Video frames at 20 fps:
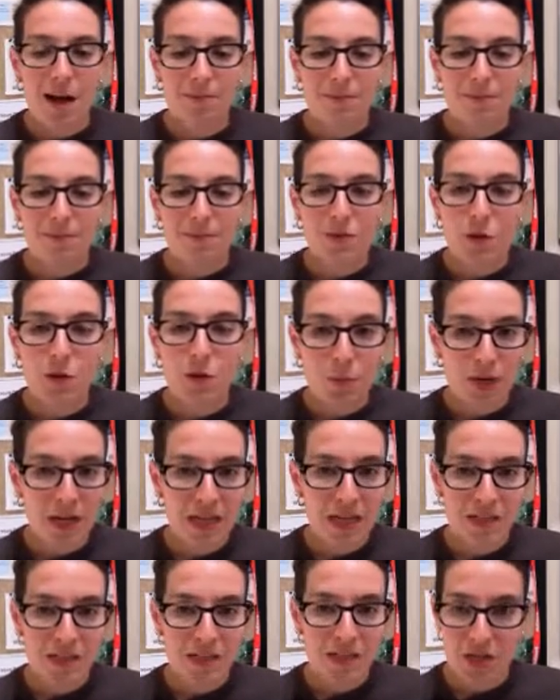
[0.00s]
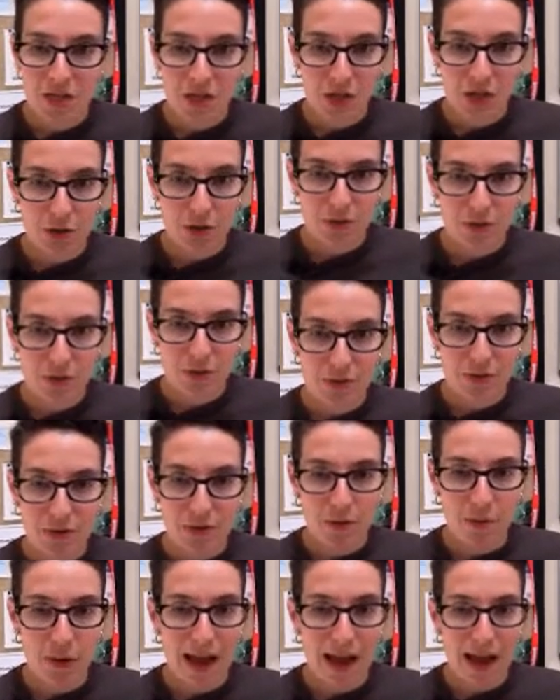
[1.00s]
super easy to use. And so
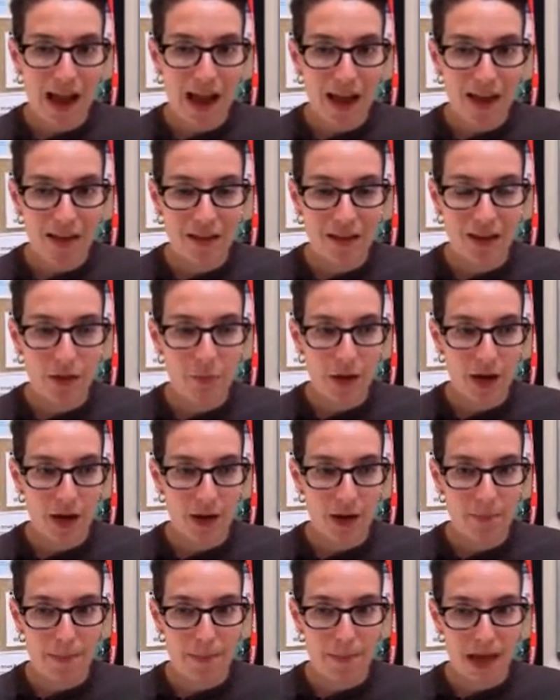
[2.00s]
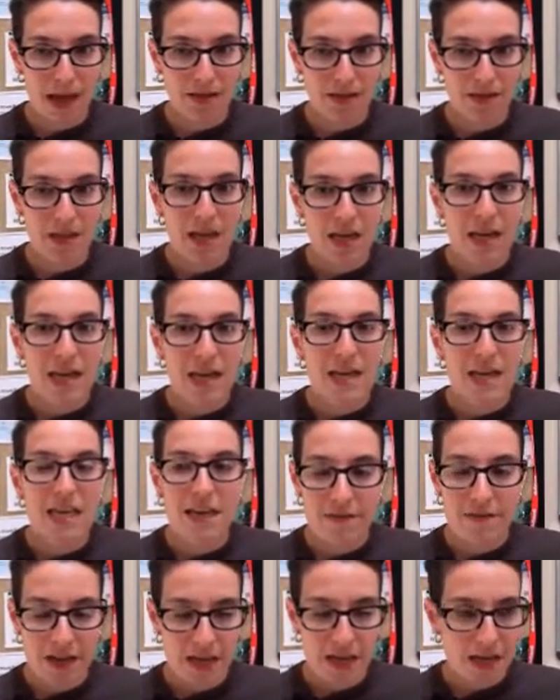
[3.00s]
I highly recommend
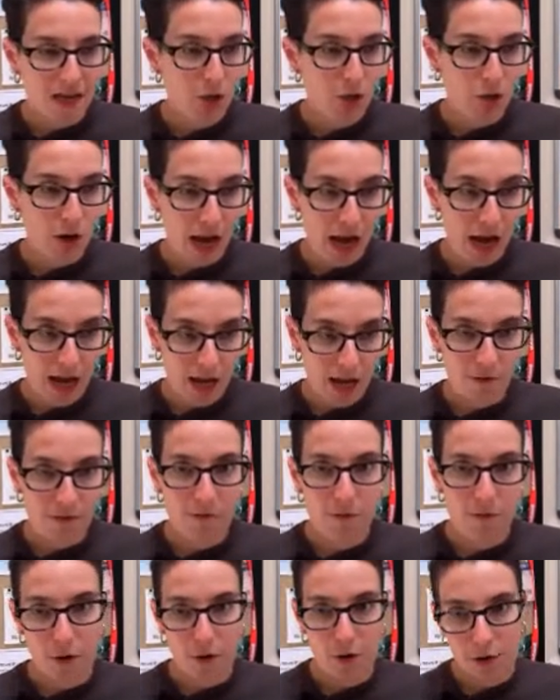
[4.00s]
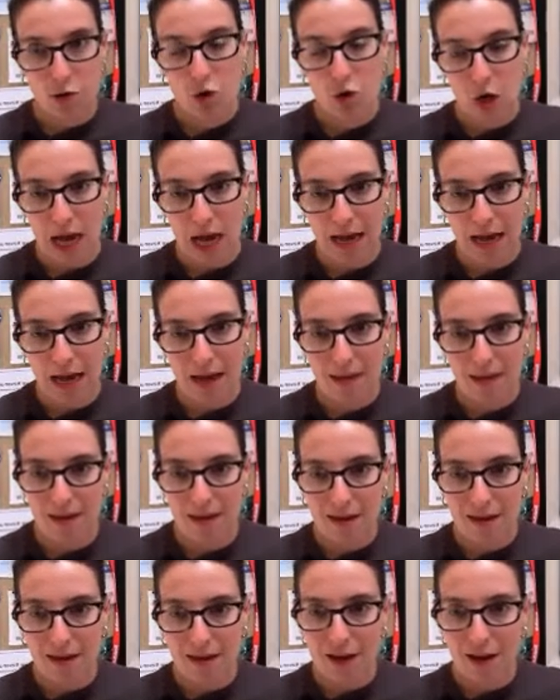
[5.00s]
giving it a try before you try
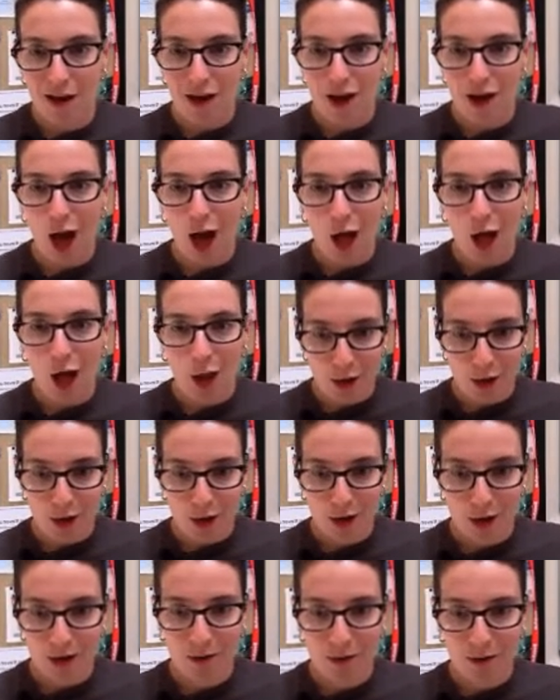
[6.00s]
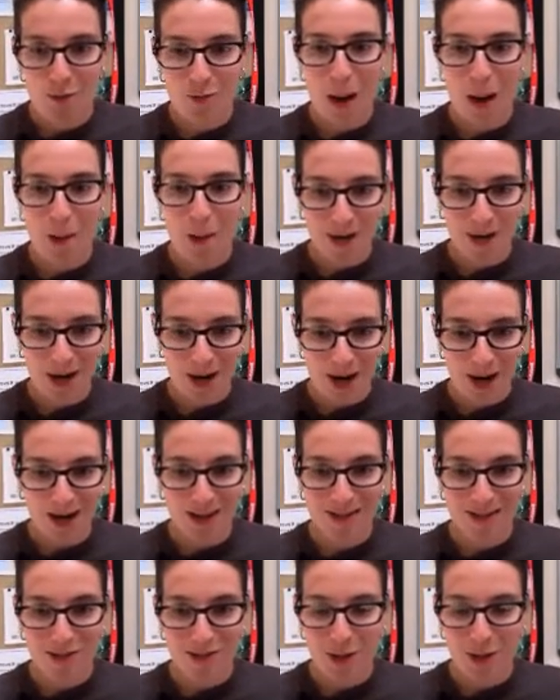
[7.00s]
the other webinar
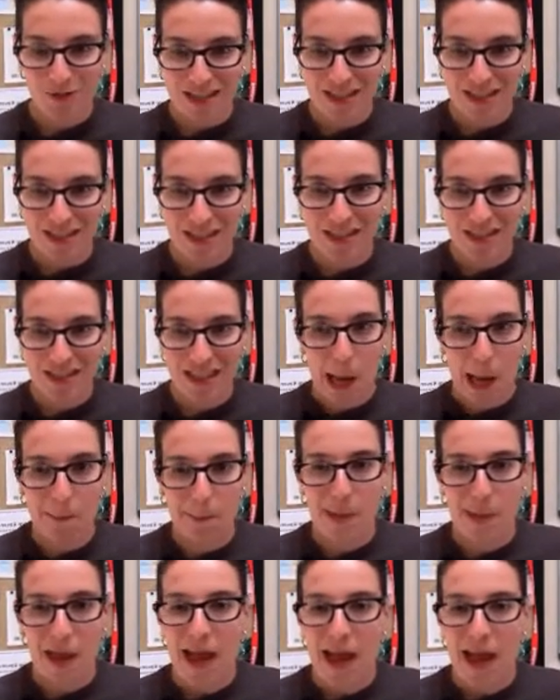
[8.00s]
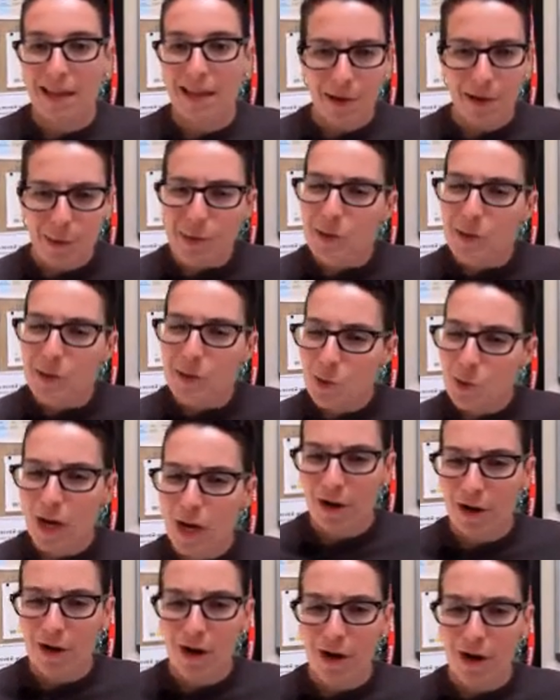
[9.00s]
services. I think once you try
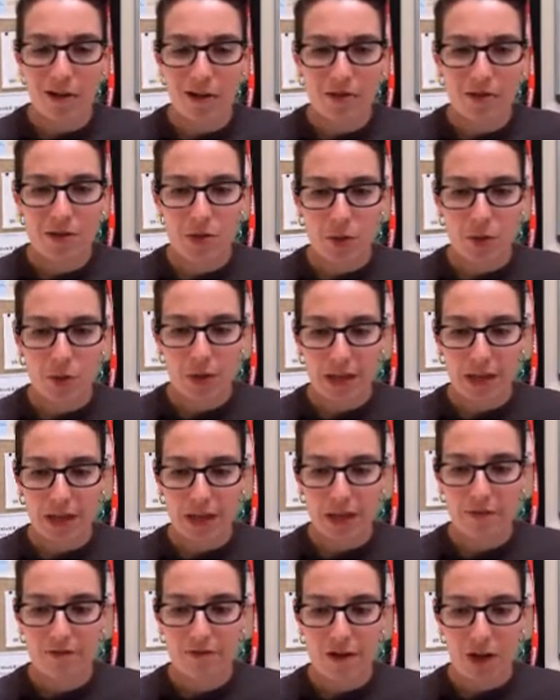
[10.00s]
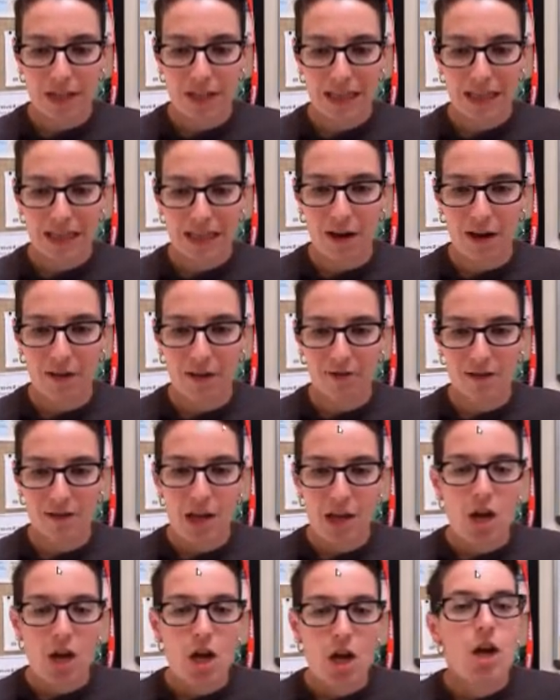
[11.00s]
Crowdcast, you'll really fall in love.
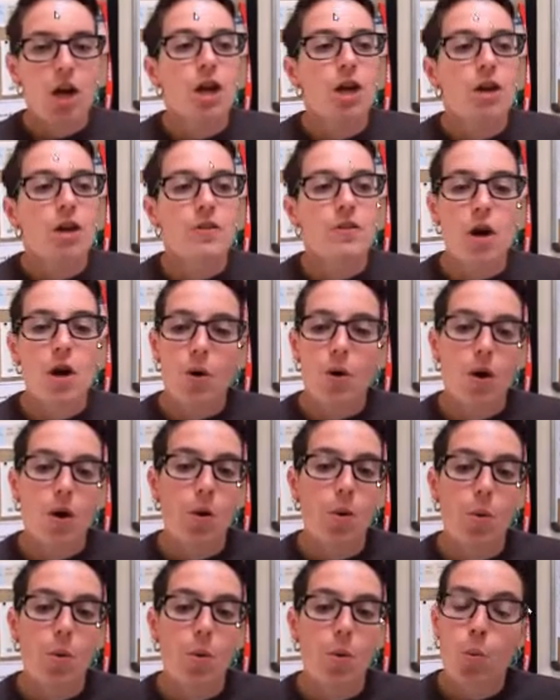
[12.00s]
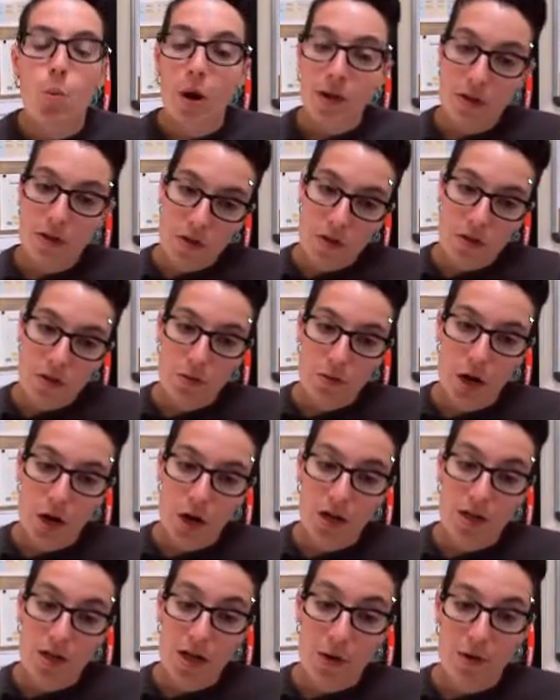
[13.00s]
So once you are
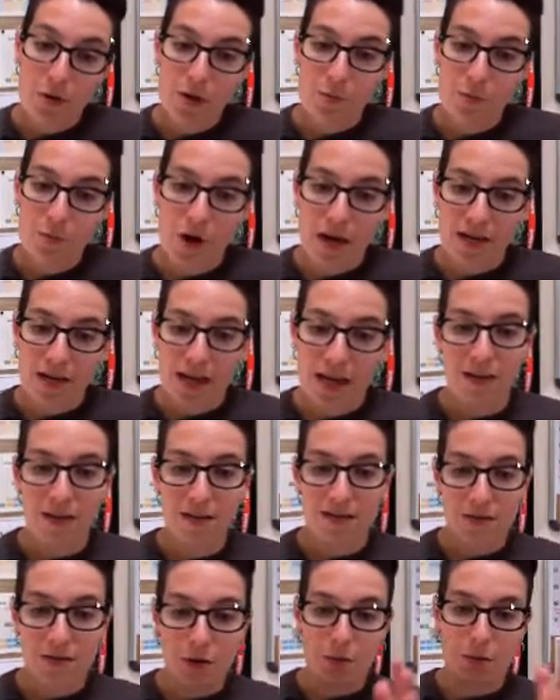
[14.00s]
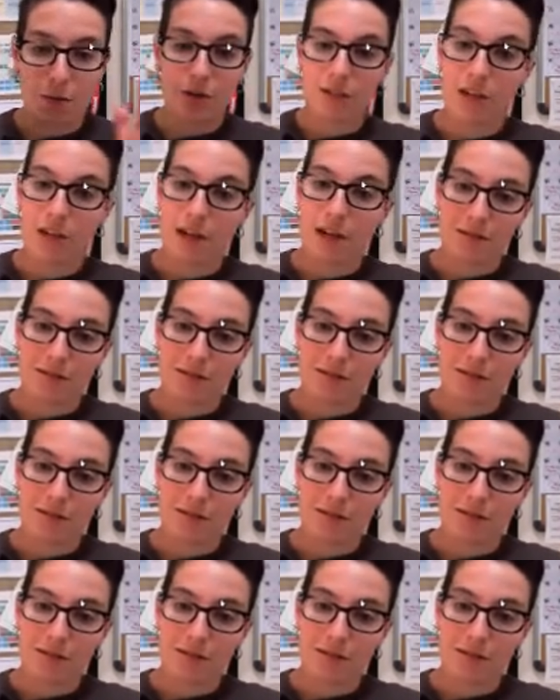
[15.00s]
done with your broadcast, so we're done